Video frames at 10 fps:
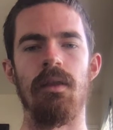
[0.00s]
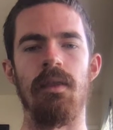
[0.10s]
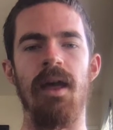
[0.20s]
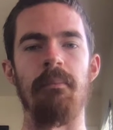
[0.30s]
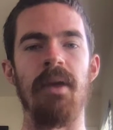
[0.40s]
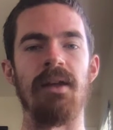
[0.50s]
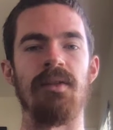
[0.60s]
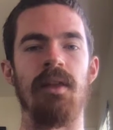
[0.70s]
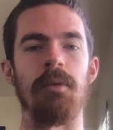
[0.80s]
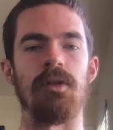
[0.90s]
that makes
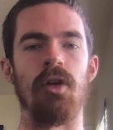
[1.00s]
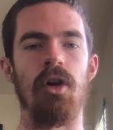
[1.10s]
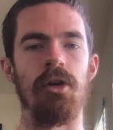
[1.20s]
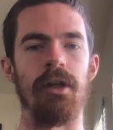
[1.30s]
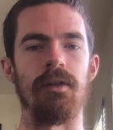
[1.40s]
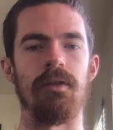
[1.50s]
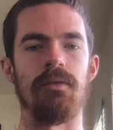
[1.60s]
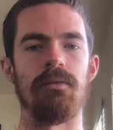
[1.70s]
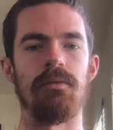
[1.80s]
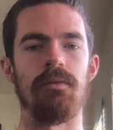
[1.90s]
them a target
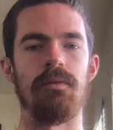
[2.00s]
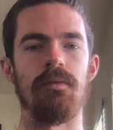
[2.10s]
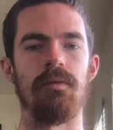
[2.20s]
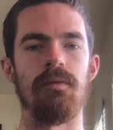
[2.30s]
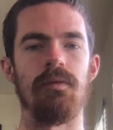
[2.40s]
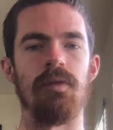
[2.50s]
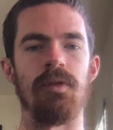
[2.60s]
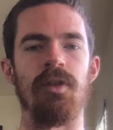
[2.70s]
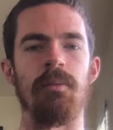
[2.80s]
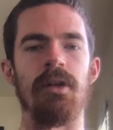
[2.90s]
for
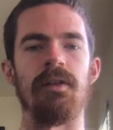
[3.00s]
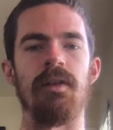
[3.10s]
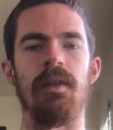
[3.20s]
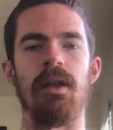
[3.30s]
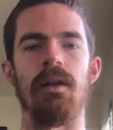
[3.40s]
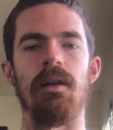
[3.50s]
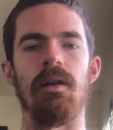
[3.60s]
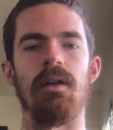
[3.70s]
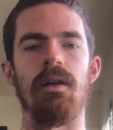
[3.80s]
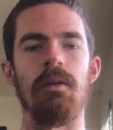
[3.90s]
somebody to then
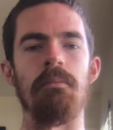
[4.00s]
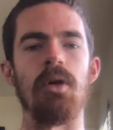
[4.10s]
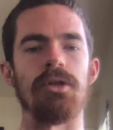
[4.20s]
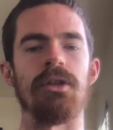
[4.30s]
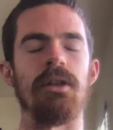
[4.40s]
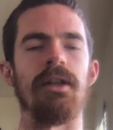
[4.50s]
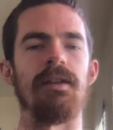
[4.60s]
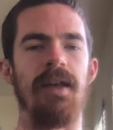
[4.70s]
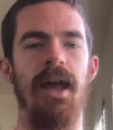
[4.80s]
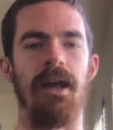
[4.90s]
emotionally
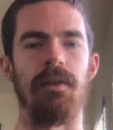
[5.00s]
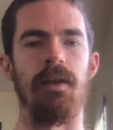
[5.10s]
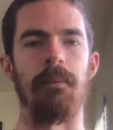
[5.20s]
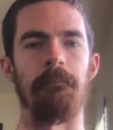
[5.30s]
attack them.